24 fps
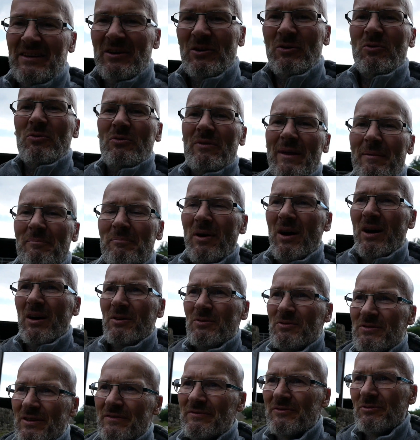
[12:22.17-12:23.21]
All them
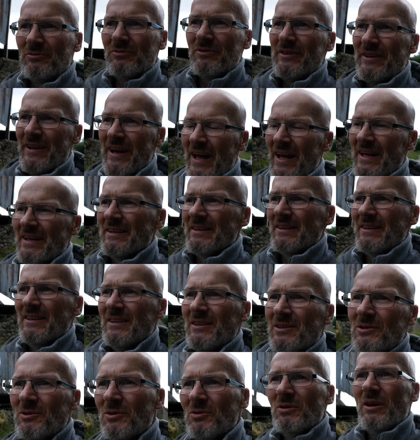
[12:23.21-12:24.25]
miles I've done today,
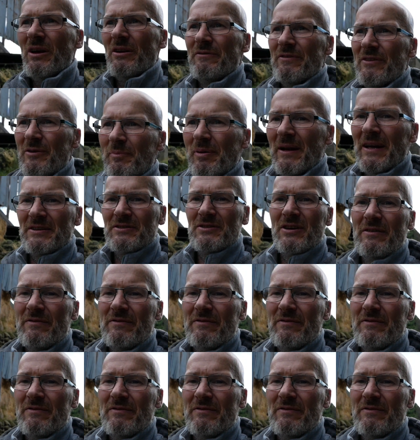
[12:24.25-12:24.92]
all over the place,